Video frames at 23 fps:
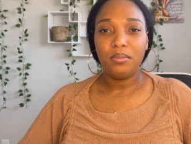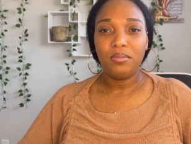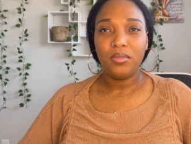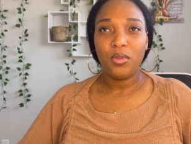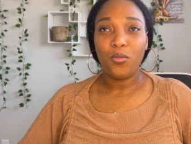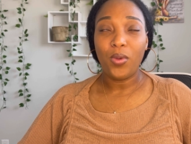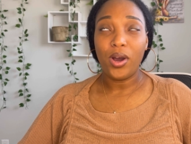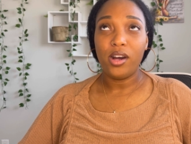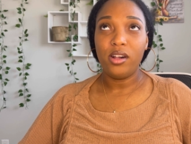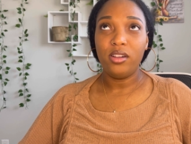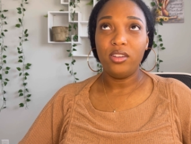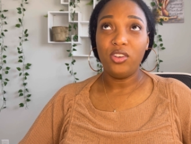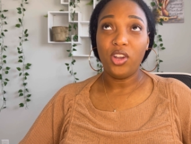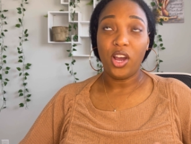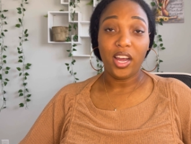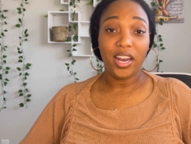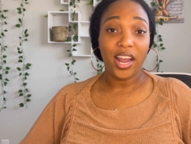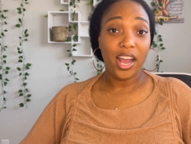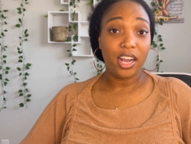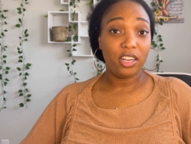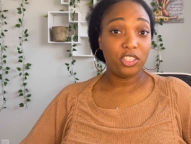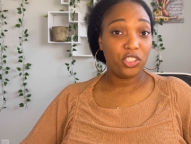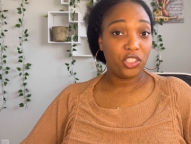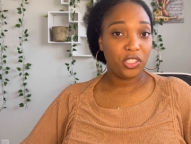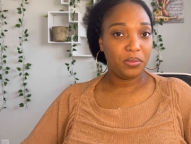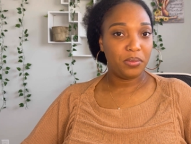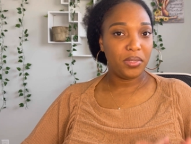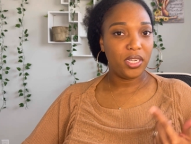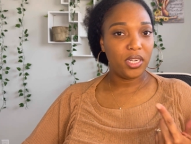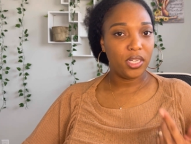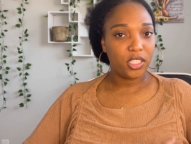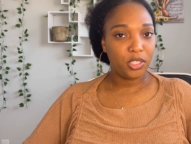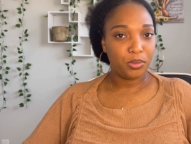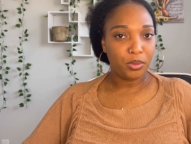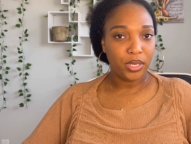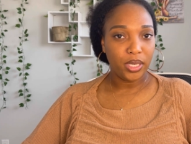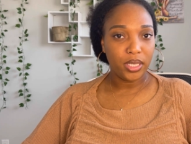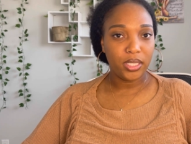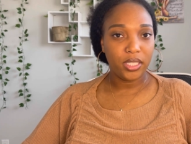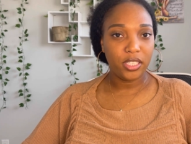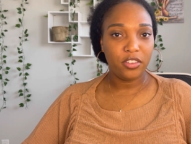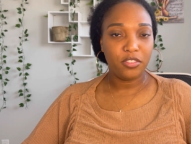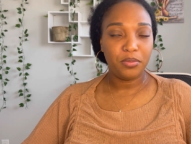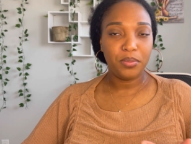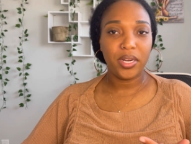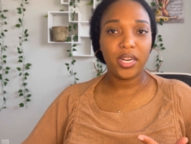Well, not actually being
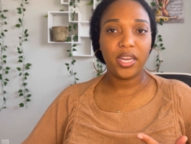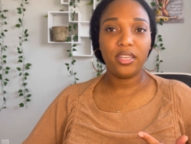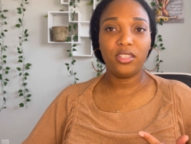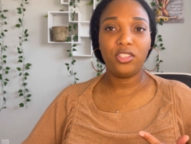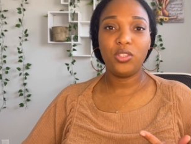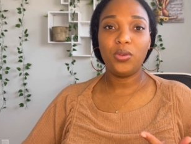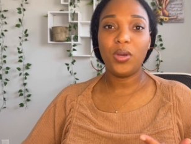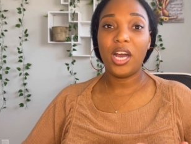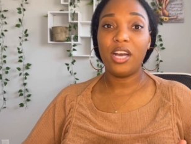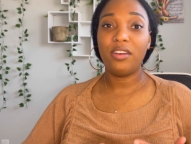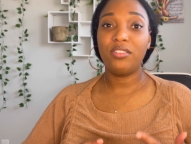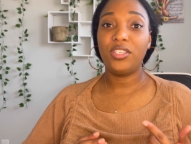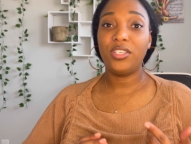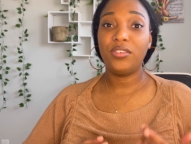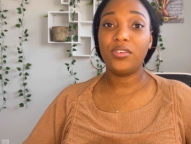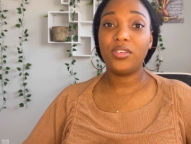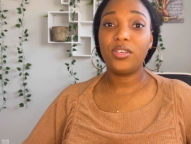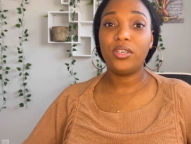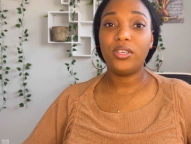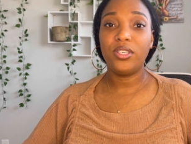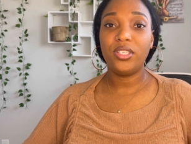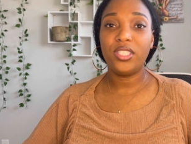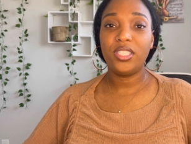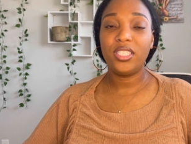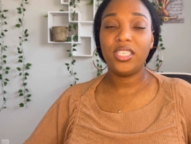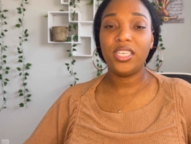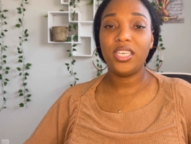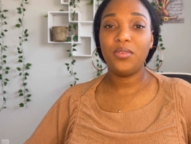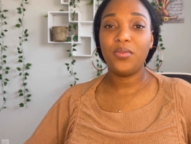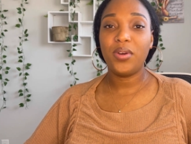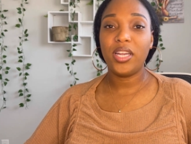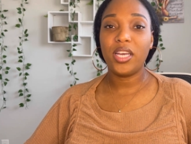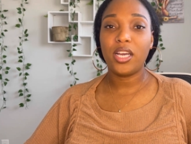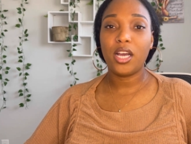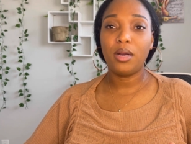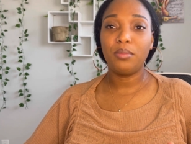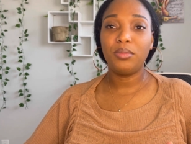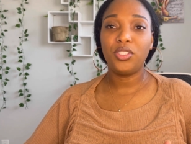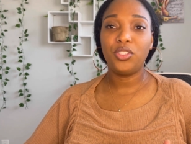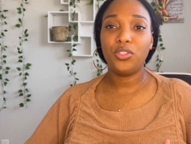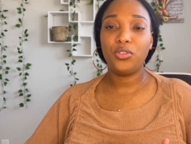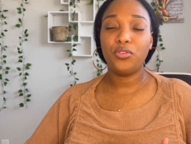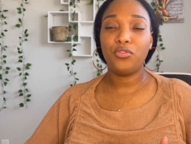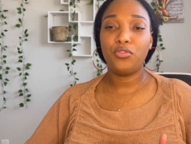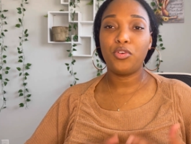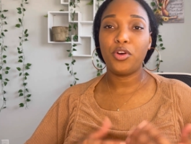expressive, but I do have difficulty when it comes
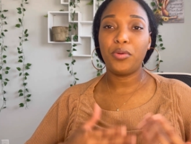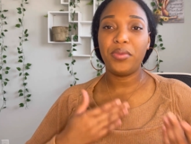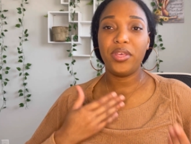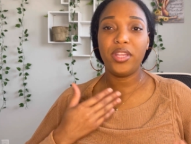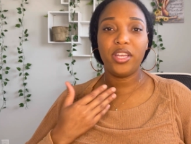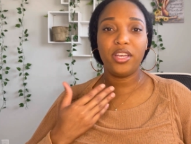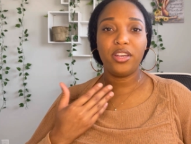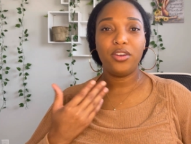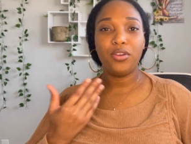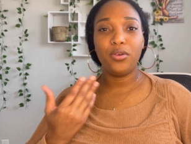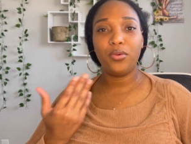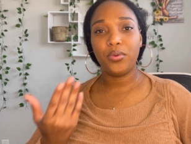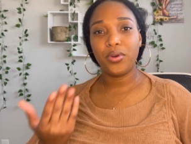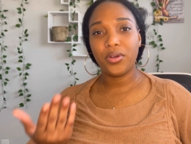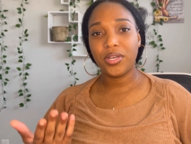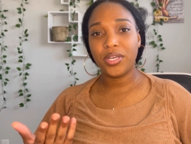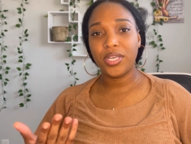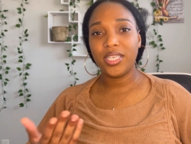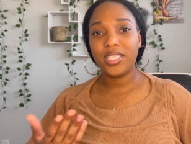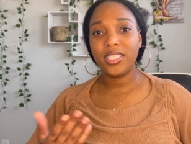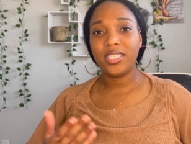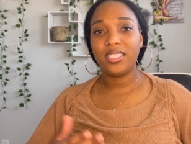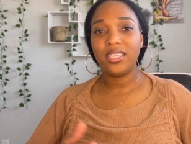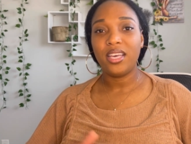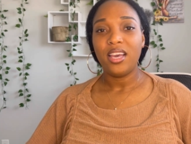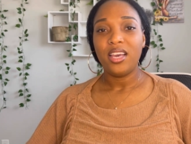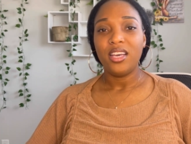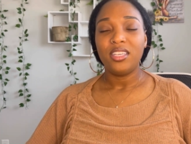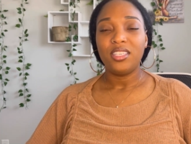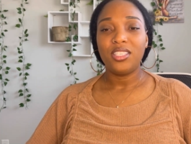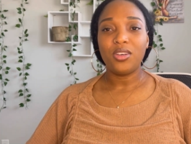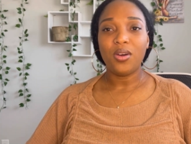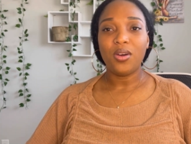to formulating the words. So